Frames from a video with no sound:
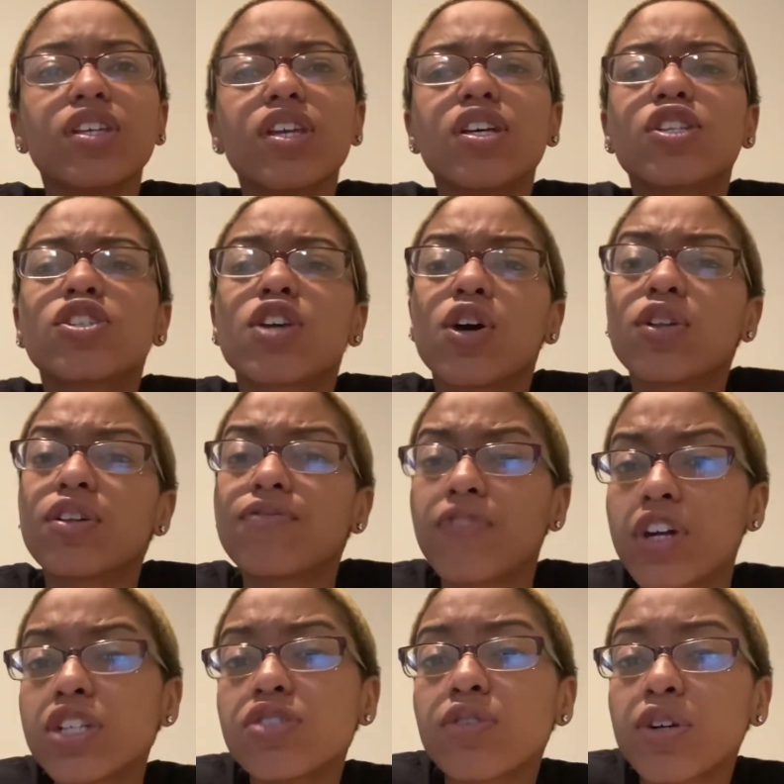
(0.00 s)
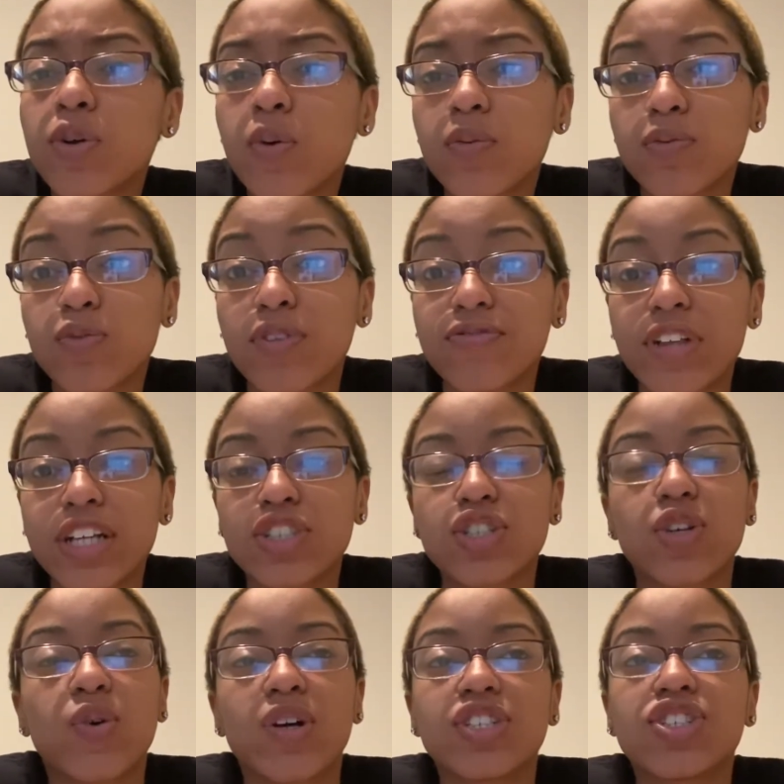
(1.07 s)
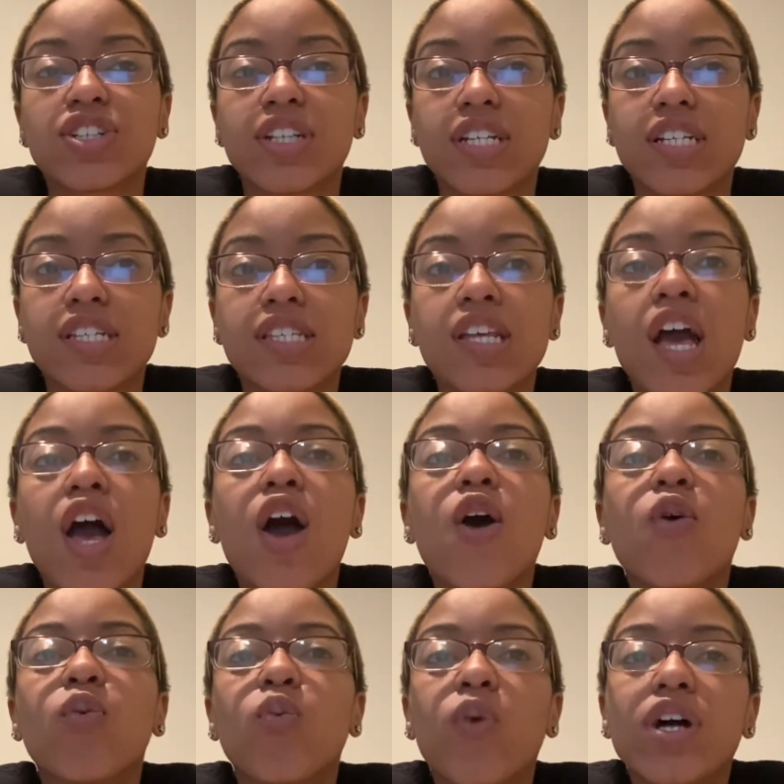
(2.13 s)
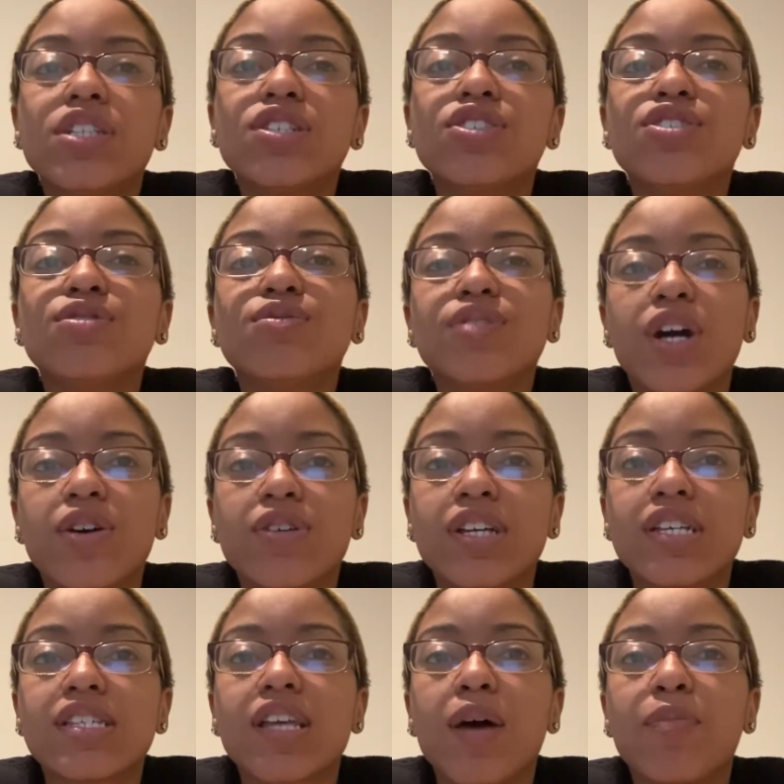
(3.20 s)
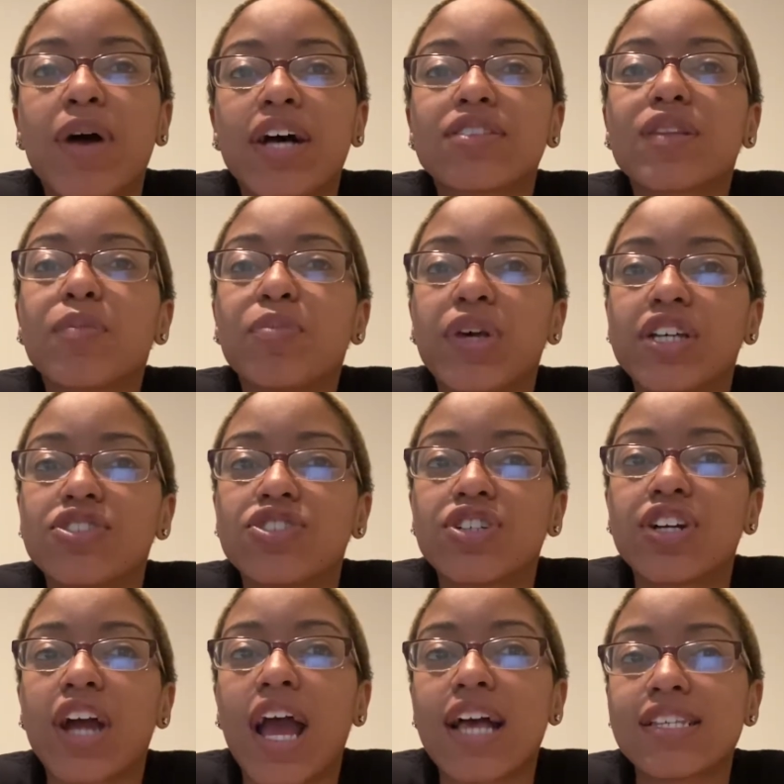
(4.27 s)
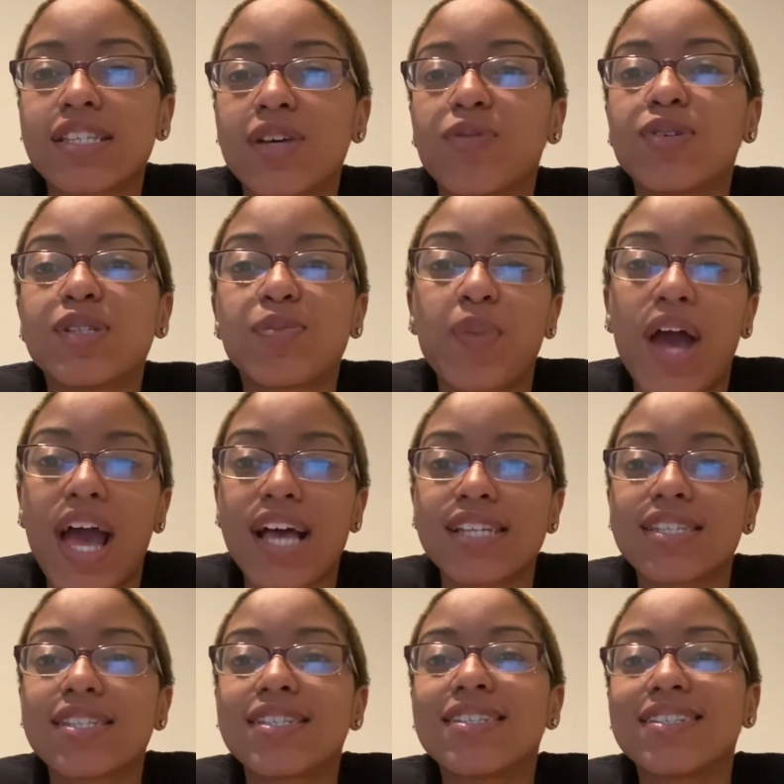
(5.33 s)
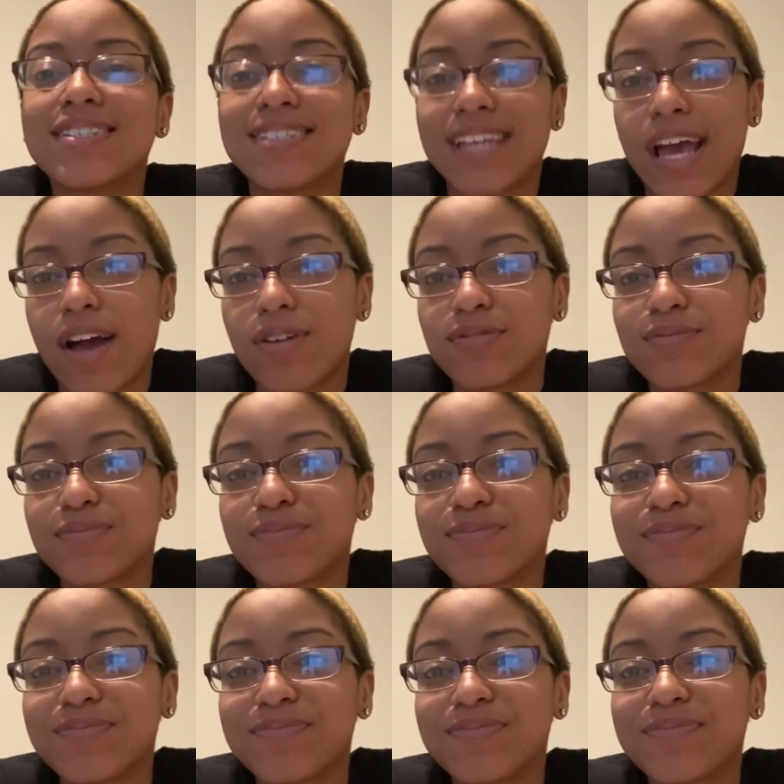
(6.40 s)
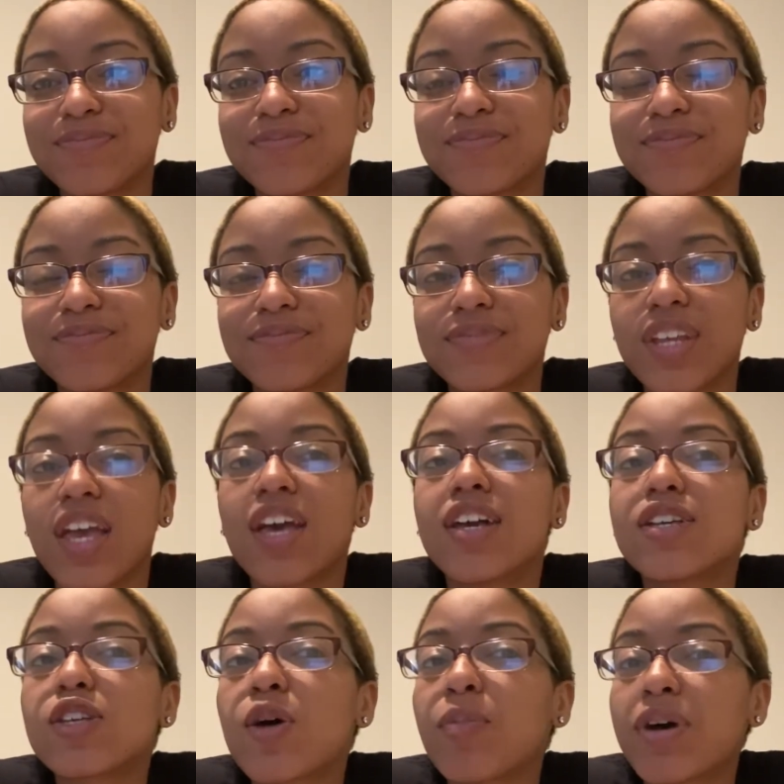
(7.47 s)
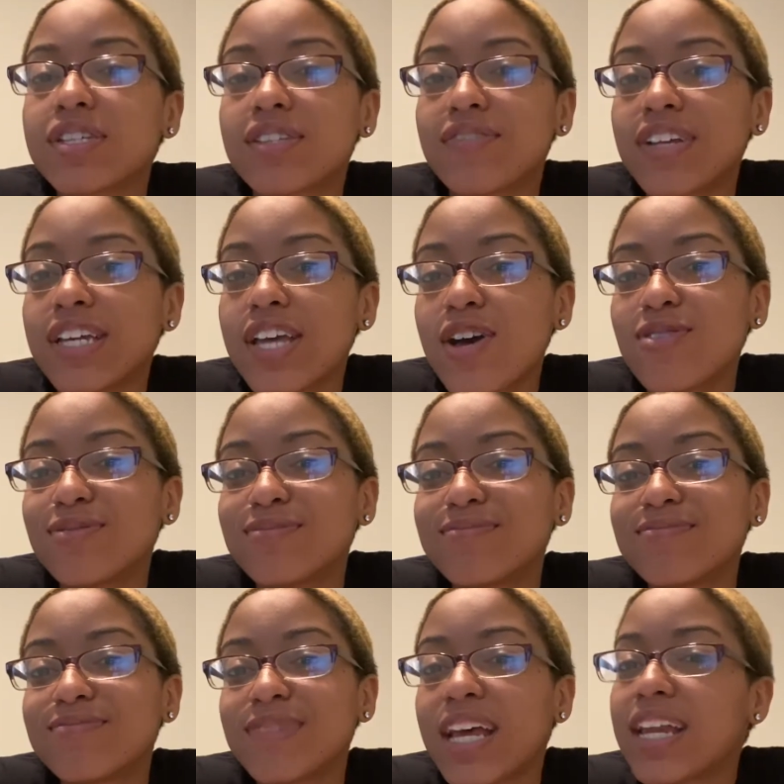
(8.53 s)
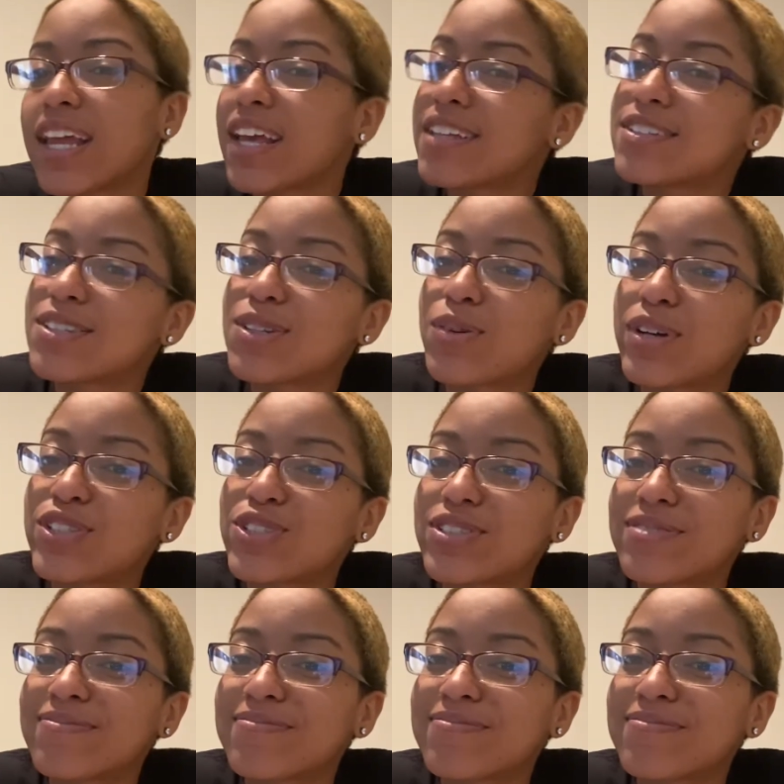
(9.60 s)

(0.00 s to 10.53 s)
So the first reflection question is, what did you notice about the picture as it was passed down? So pause the video and answer the question.